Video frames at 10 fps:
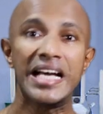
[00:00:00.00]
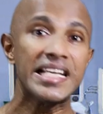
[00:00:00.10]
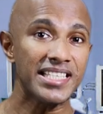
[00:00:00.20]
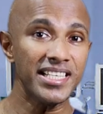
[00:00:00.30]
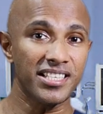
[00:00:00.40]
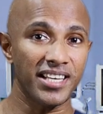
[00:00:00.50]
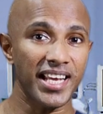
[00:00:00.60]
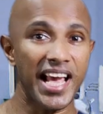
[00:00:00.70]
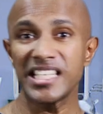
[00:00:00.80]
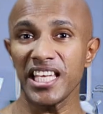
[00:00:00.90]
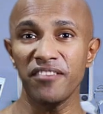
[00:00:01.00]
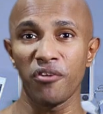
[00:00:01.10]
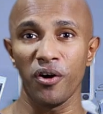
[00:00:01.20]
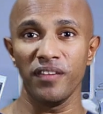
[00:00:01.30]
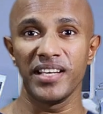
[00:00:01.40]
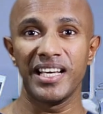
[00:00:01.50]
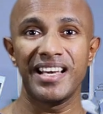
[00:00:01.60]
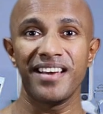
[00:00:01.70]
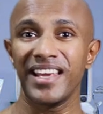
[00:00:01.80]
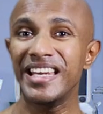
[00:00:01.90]
Surgery has evolved
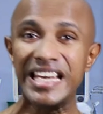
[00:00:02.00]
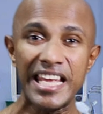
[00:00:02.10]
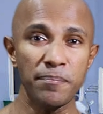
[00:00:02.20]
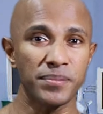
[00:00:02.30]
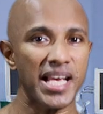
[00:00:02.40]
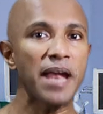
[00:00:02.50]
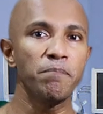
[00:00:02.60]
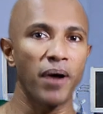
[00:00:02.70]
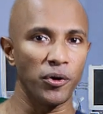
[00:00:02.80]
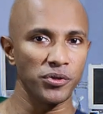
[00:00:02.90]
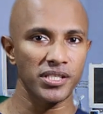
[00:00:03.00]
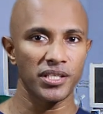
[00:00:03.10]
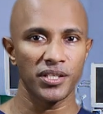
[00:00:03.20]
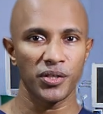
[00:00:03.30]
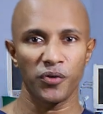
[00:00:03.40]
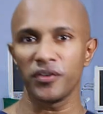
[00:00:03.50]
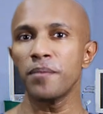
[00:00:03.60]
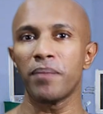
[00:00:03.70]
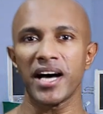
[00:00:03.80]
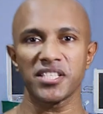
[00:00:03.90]
in leaps and bounds over the
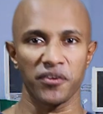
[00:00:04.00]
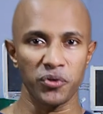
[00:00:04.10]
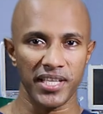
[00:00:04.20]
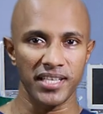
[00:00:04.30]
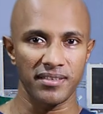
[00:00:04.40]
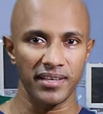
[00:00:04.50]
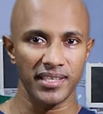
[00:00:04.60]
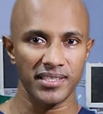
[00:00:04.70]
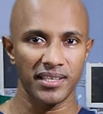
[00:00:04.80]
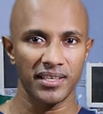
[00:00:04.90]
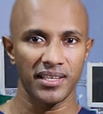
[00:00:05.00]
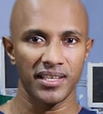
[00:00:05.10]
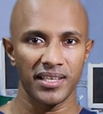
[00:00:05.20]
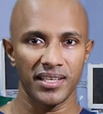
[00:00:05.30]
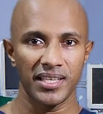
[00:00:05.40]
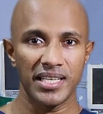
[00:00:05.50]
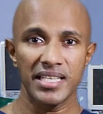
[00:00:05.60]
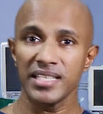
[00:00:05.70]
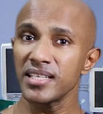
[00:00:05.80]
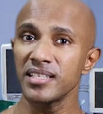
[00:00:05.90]
past few centuries.
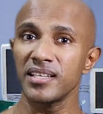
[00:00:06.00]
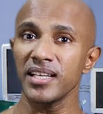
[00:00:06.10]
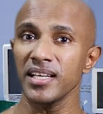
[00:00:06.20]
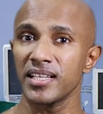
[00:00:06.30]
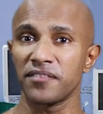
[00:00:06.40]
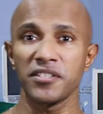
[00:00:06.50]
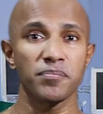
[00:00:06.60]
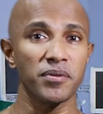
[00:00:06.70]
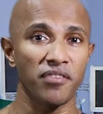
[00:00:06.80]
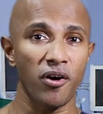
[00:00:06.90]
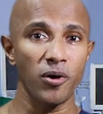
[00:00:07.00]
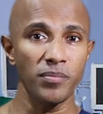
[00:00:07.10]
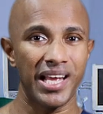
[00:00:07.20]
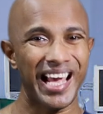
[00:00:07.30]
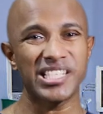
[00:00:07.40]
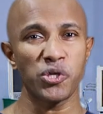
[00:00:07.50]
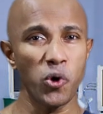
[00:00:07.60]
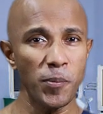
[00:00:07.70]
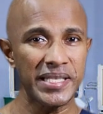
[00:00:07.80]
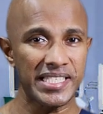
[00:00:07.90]
Surgery that was performed as
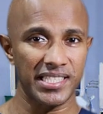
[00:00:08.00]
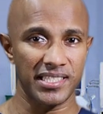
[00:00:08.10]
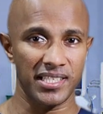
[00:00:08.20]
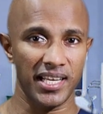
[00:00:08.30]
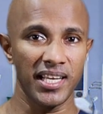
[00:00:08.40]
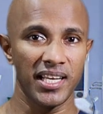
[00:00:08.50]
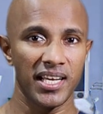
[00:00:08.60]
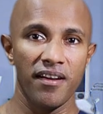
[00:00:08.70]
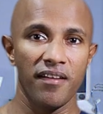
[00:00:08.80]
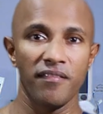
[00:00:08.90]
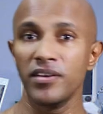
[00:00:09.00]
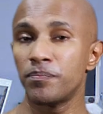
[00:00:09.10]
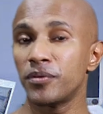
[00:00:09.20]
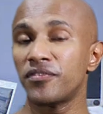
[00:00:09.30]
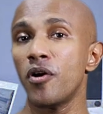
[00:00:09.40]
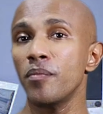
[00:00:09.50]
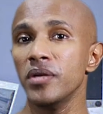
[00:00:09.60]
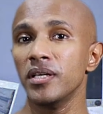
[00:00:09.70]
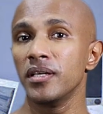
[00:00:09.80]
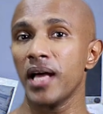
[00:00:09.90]
open surgery were
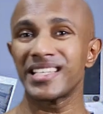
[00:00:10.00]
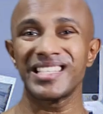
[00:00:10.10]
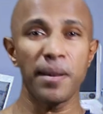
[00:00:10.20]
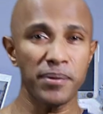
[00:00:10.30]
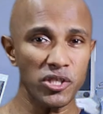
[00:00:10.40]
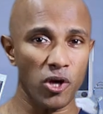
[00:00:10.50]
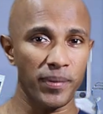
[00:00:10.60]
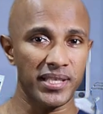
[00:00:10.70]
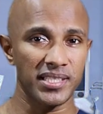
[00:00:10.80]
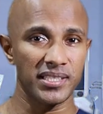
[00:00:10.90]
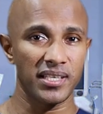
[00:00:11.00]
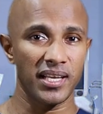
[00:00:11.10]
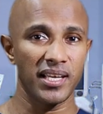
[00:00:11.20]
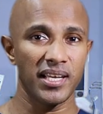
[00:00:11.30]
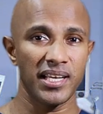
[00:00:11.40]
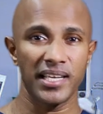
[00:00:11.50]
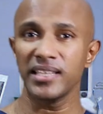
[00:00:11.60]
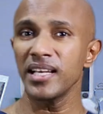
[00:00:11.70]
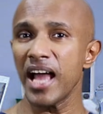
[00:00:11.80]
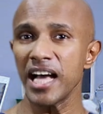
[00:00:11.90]
performed as laparoscopic surgery in
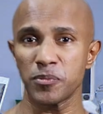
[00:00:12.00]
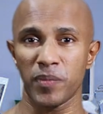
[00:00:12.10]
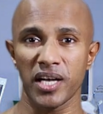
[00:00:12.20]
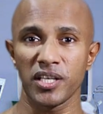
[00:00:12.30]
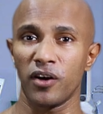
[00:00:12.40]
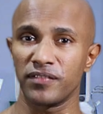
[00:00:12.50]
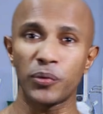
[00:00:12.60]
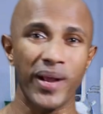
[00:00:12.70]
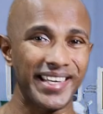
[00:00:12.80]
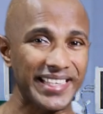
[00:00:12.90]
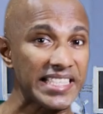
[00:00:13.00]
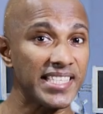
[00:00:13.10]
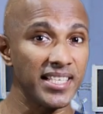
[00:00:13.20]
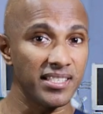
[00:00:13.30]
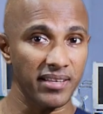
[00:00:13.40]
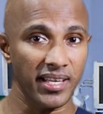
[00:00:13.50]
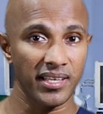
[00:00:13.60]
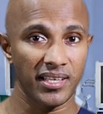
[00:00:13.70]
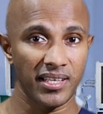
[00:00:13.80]
the last part of the 20th century.